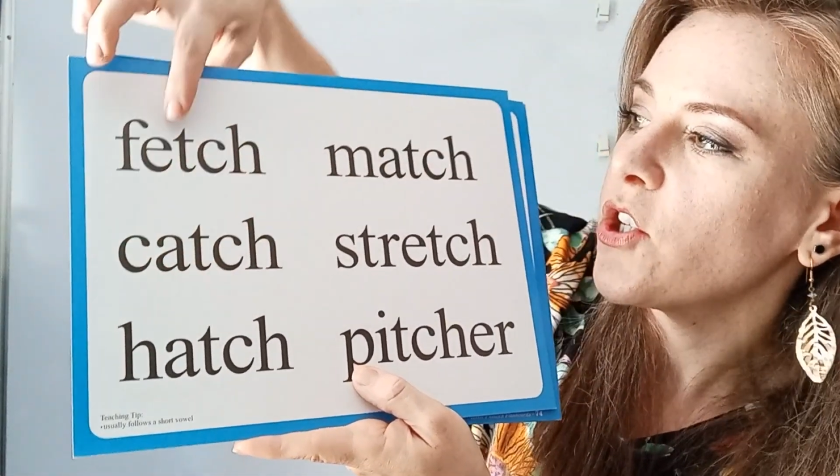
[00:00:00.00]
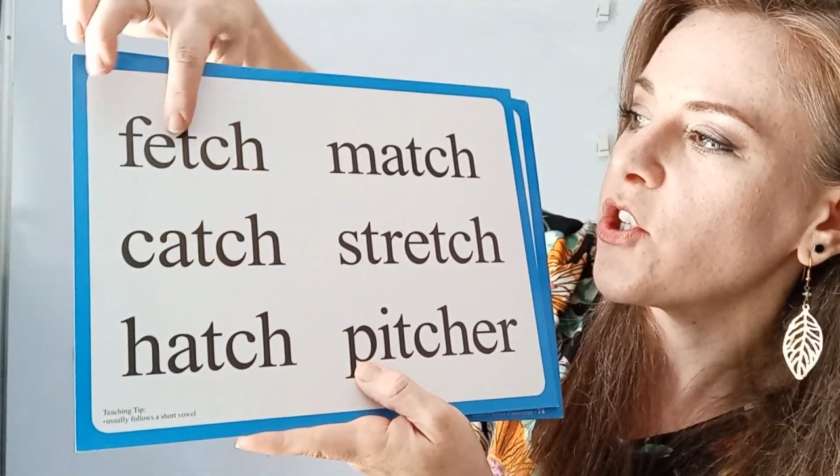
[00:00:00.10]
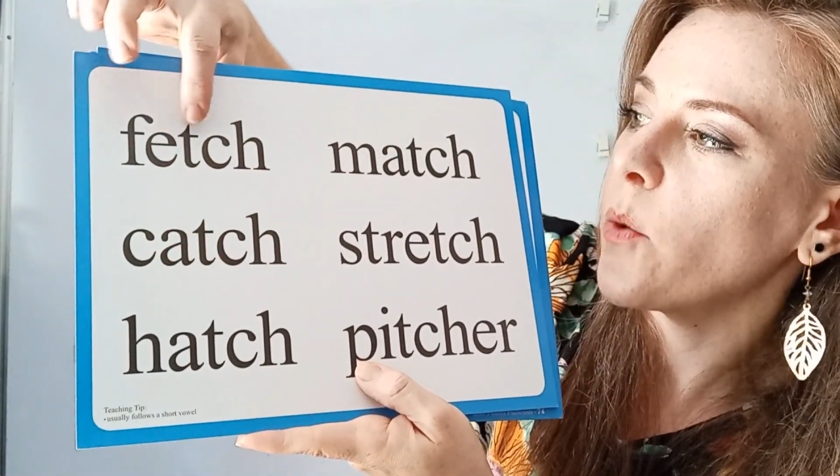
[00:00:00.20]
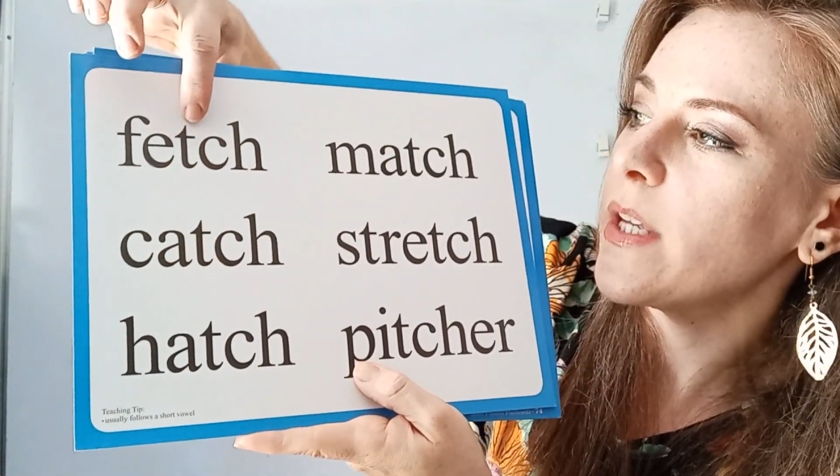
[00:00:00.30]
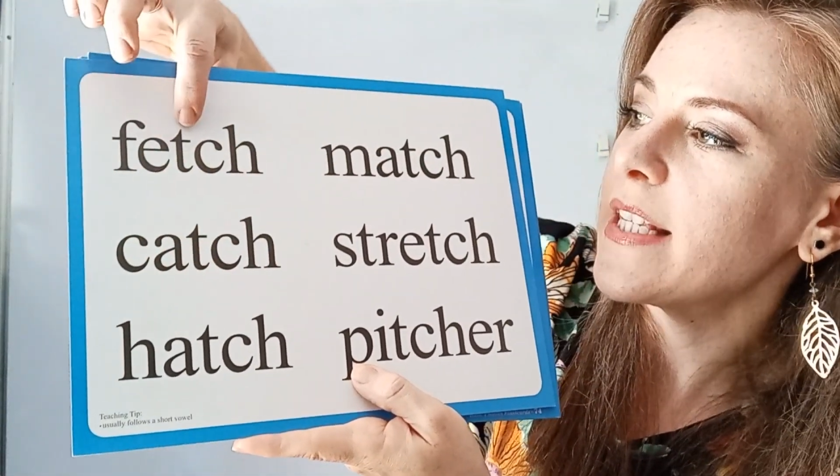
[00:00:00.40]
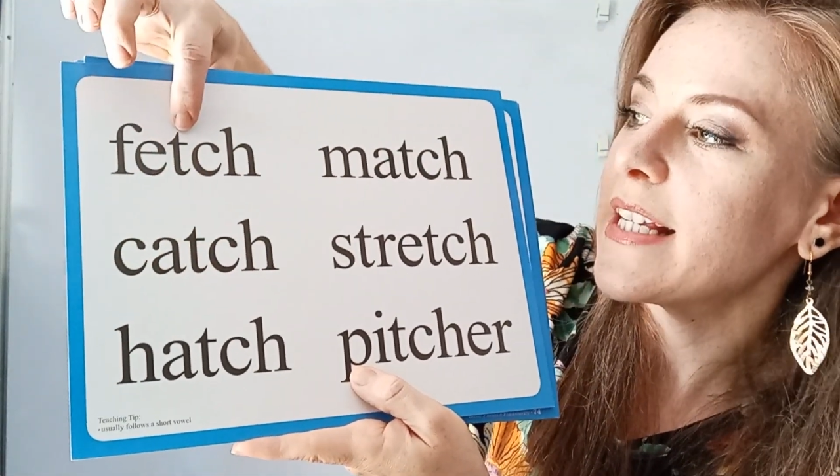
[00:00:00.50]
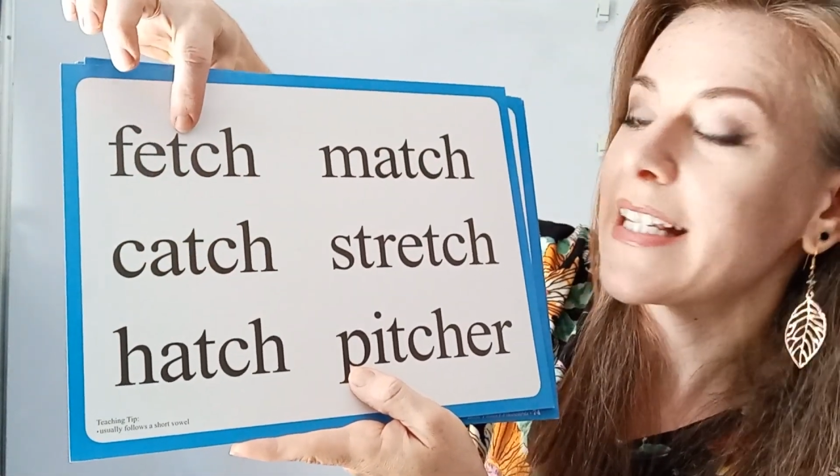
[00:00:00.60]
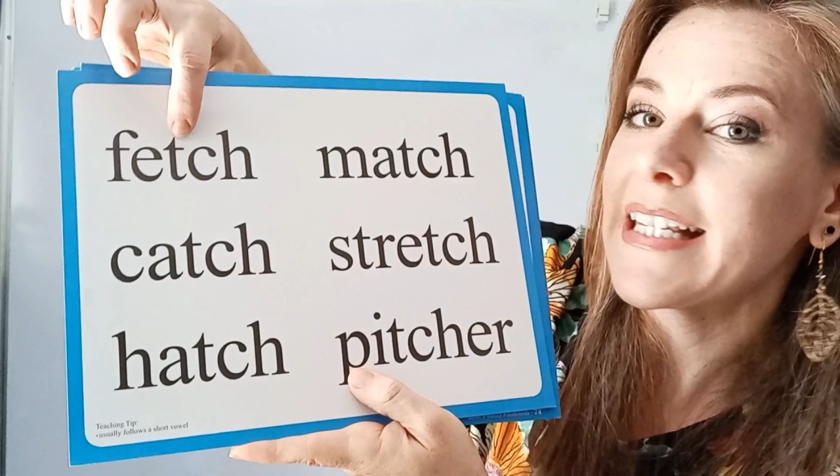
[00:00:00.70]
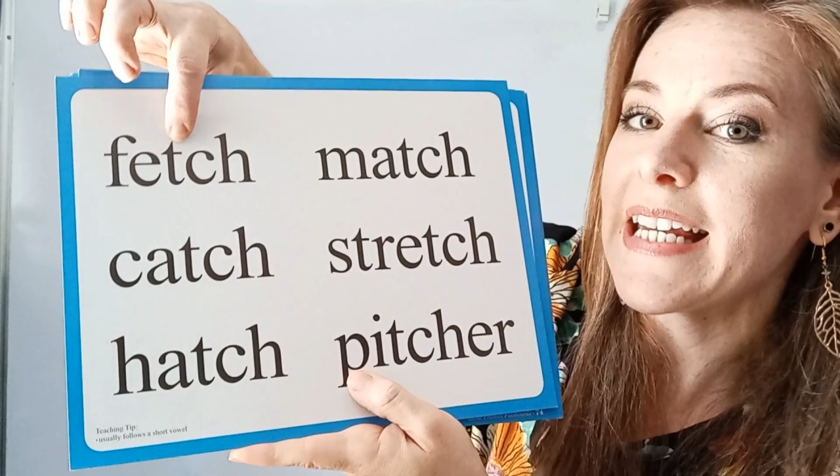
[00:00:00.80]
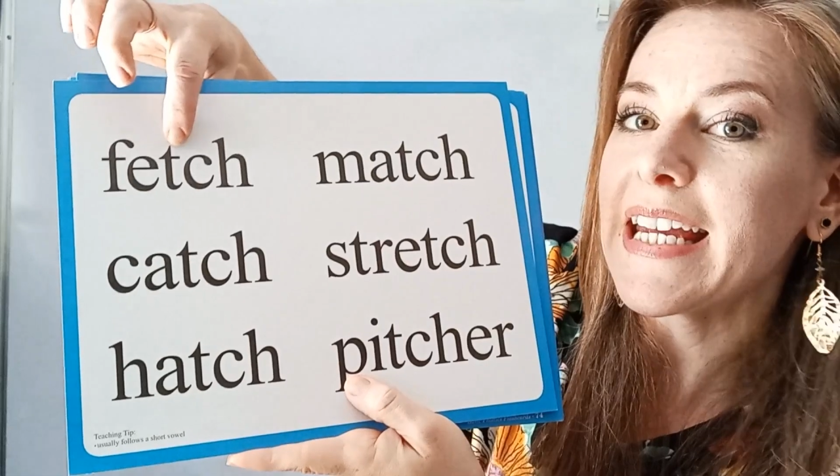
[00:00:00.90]
so it's
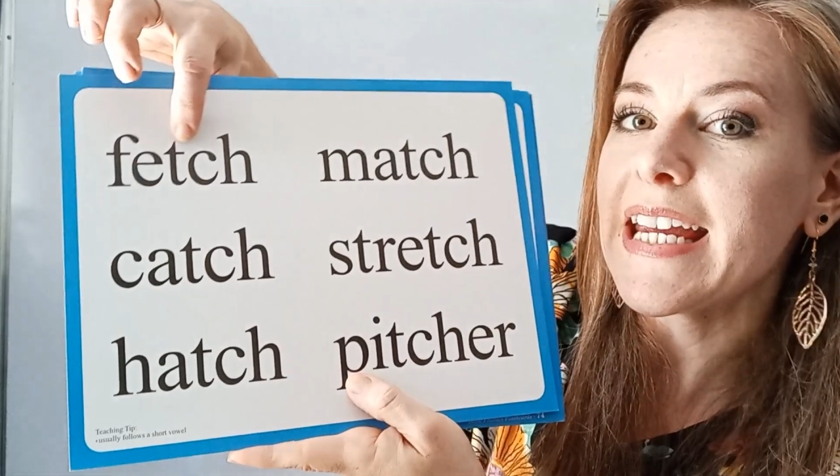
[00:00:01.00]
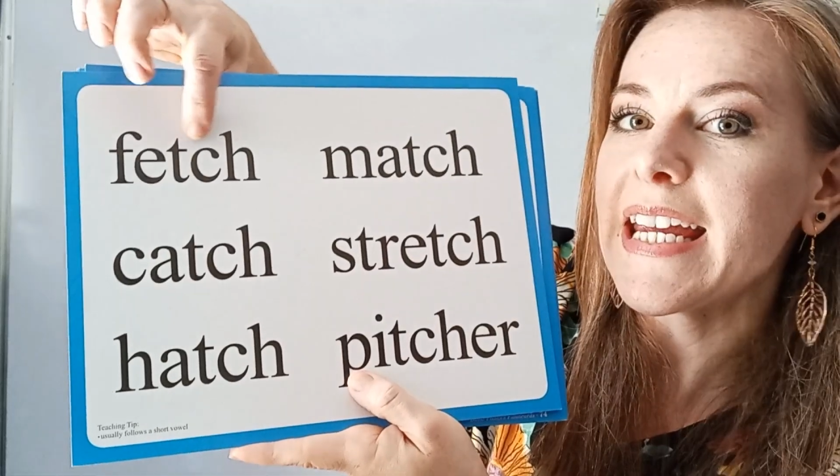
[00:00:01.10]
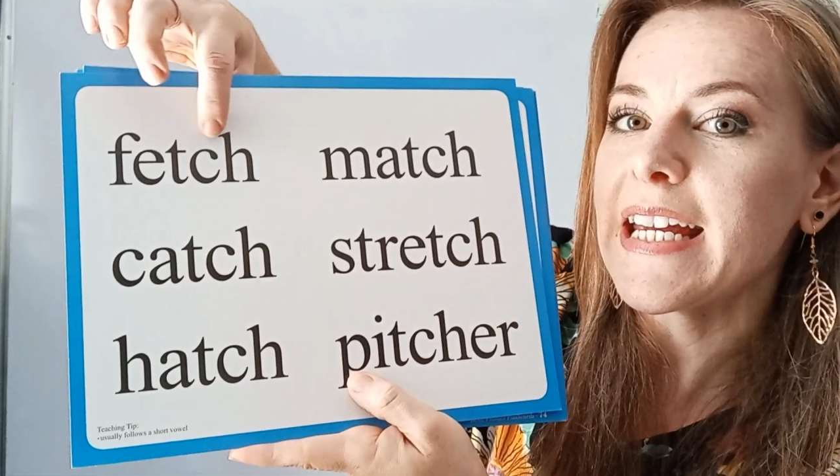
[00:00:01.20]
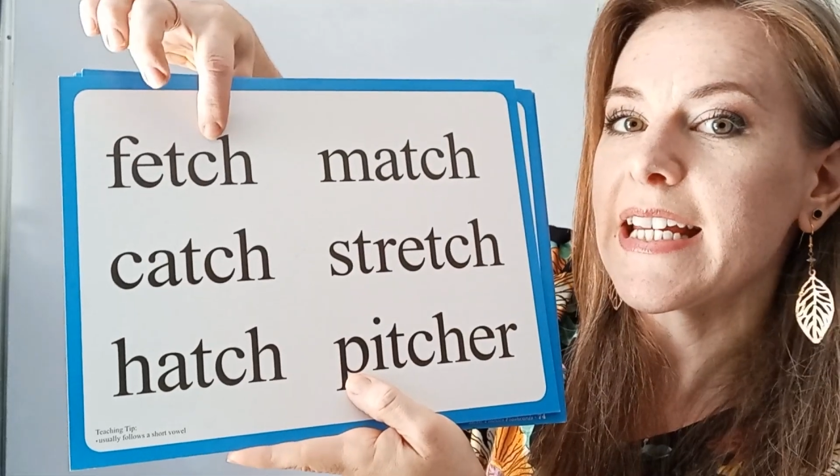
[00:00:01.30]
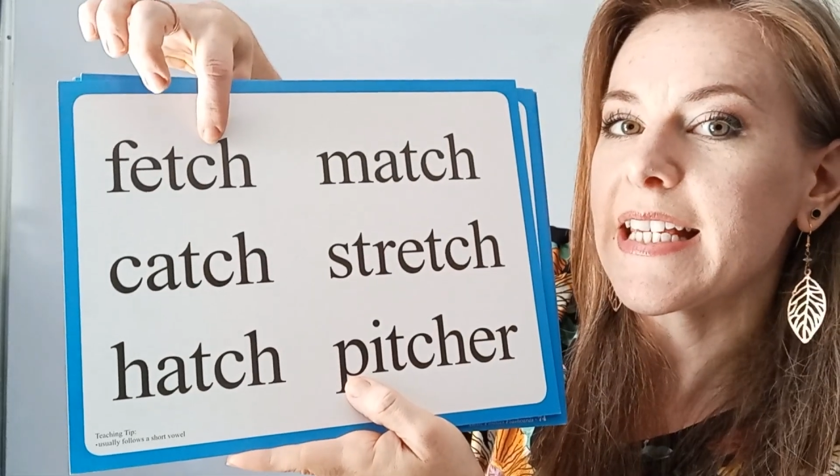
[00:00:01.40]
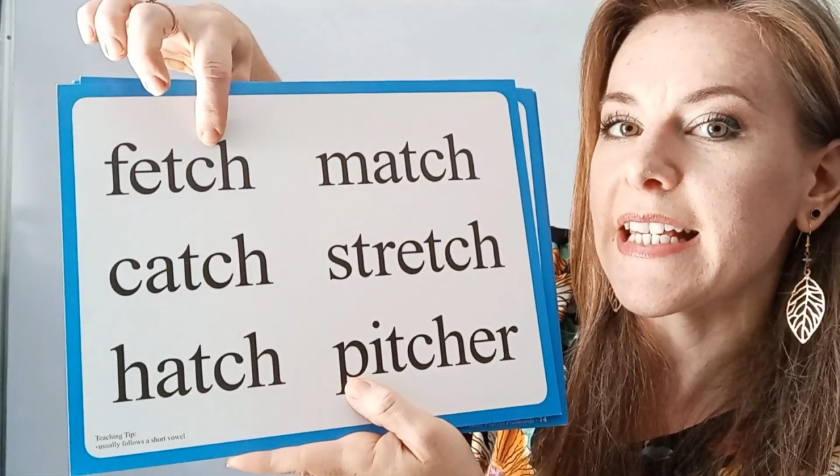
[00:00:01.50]
TCH.